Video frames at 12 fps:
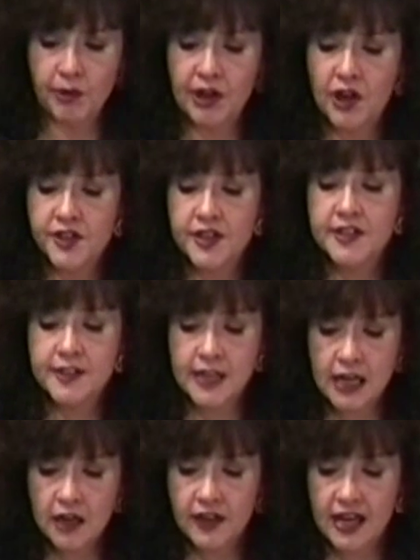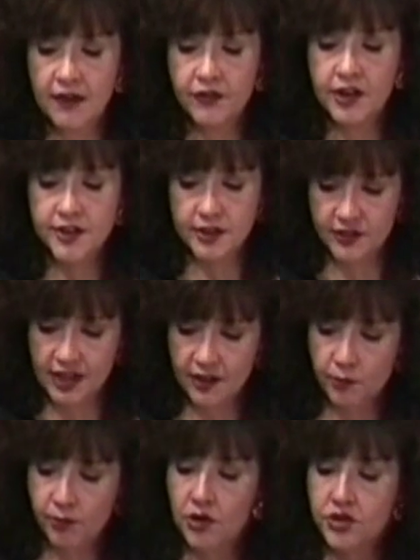Because seeing the evidence of
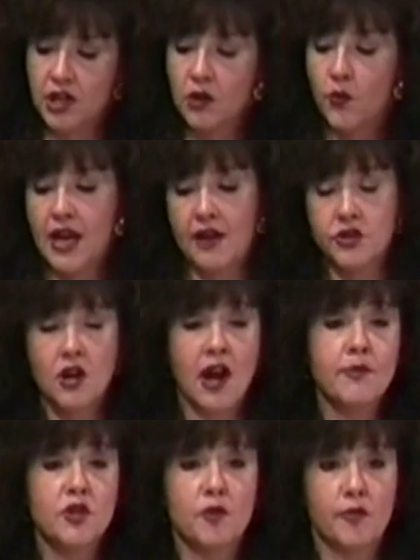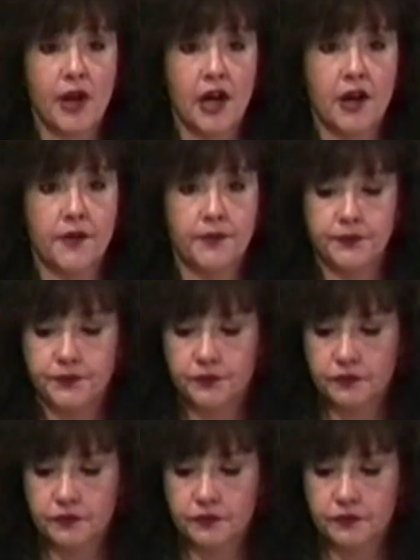death approaching, we have time to prepare.